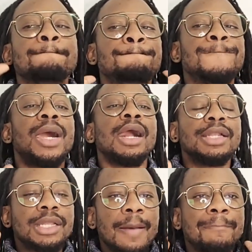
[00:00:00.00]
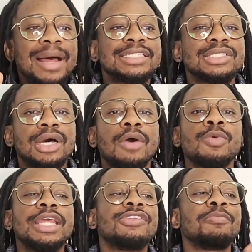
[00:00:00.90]
Burn the banter. We
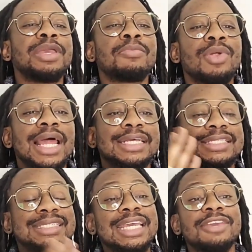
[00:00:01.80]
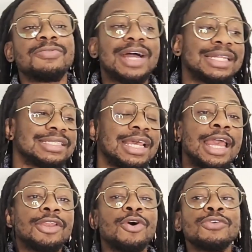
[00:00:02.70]
need to be more like City fans.
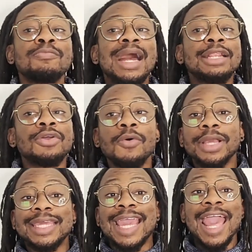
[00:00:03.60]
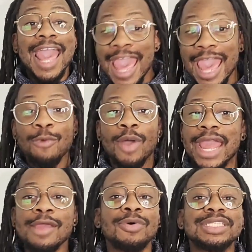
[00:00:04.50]
Those man don't care what
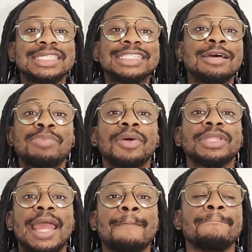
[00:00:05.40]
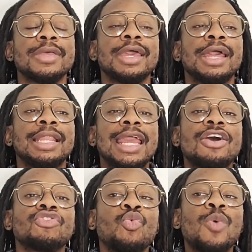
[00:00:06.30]
anyone says about them. They
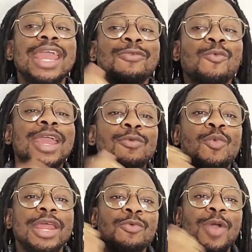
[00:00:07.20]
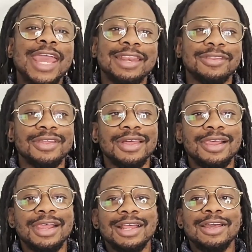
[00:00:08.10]
just win, win, win, win.
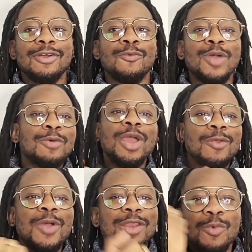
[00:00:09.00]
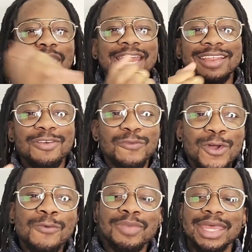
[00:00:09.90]
Win, win, win, win. You
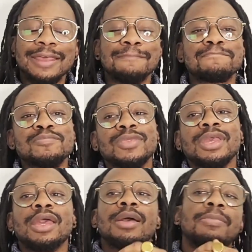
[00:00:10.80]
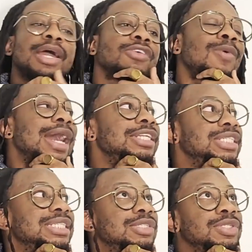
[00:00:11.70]
feel me? But it's
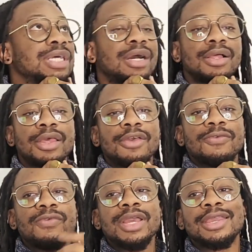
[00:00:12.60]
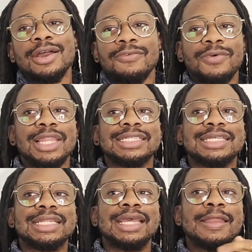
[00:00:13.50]
YG Gooner. Thank y'all for
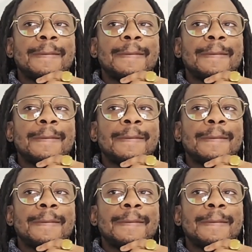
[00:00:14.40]
listening.